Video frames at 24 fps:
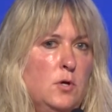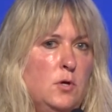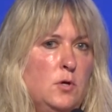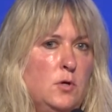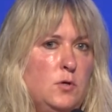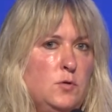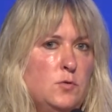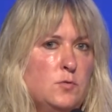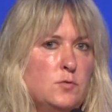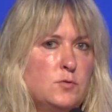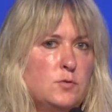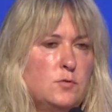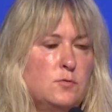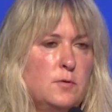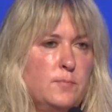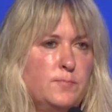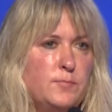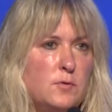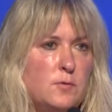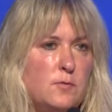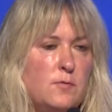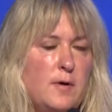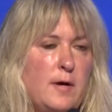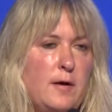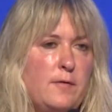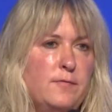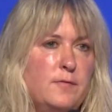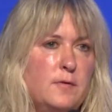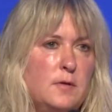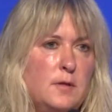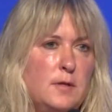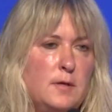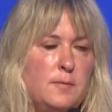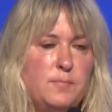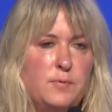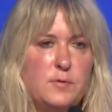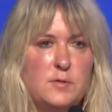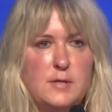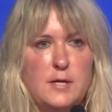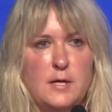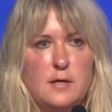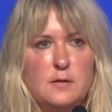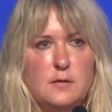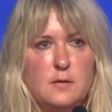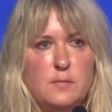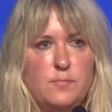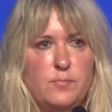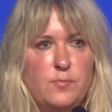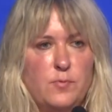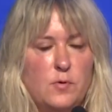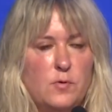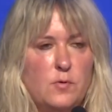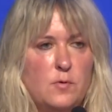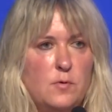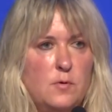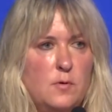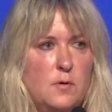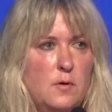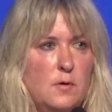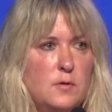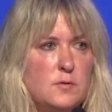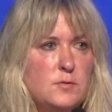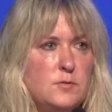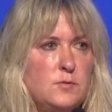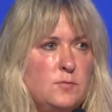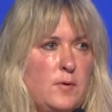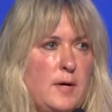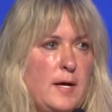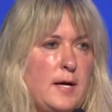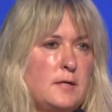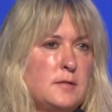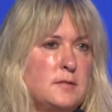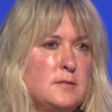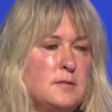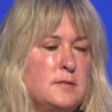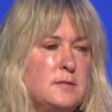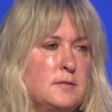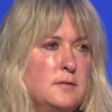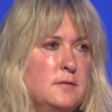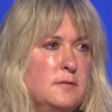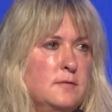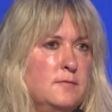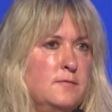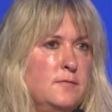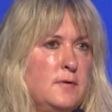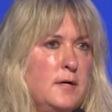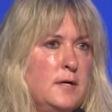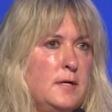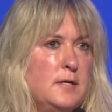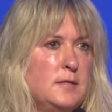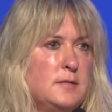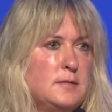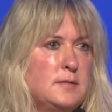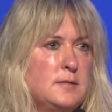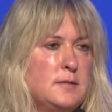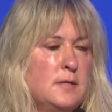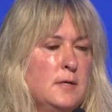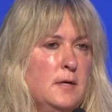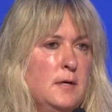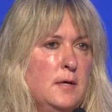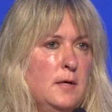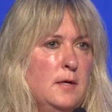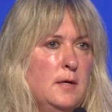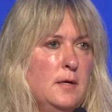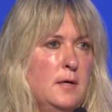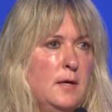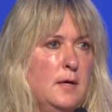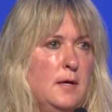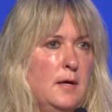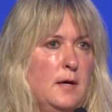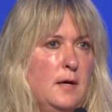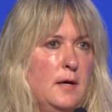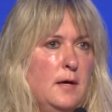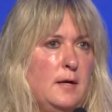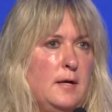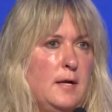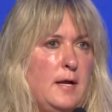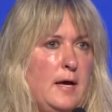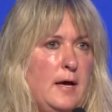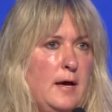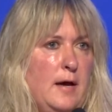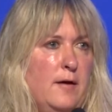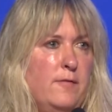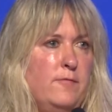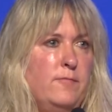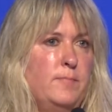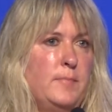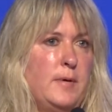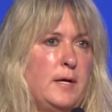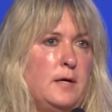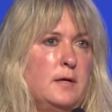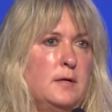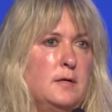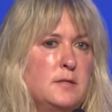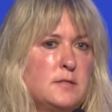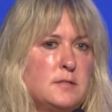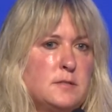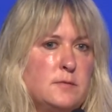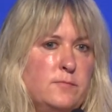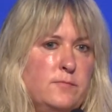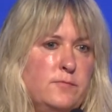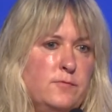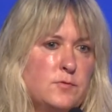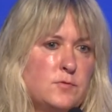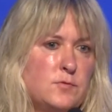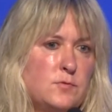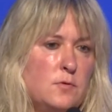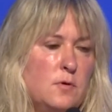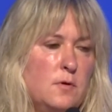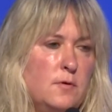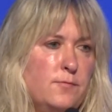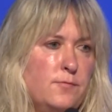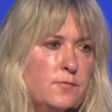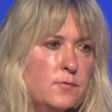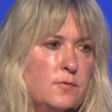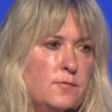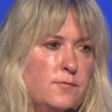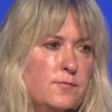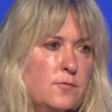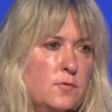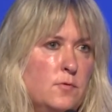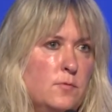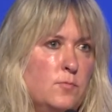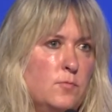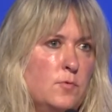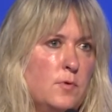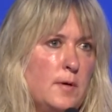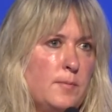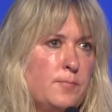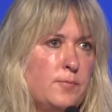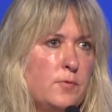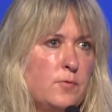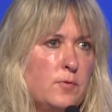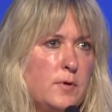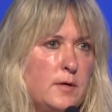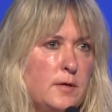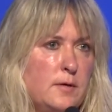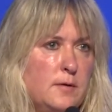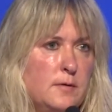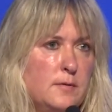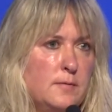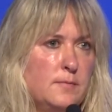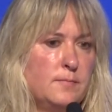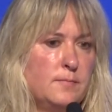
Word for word: use cryptographically protected protocols to access the device, and have mechanism for software firmware upgrade.